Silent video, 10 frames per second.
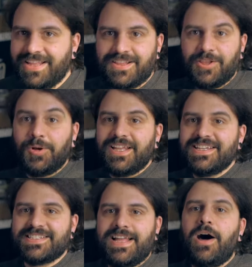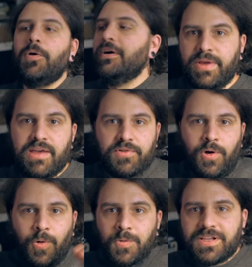And look at us now, we have a
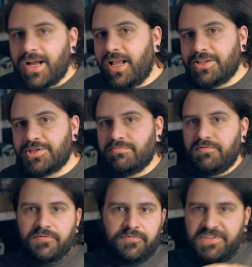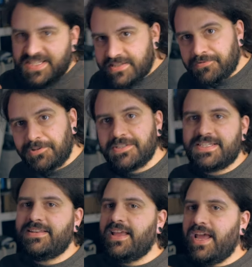whole culture with festivals
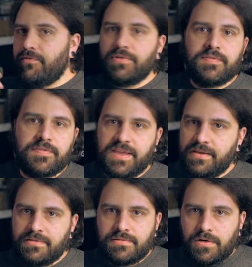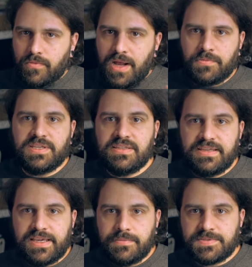and everything around
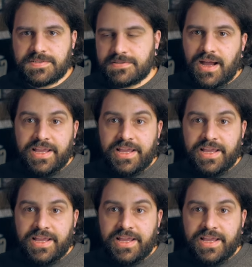indie games.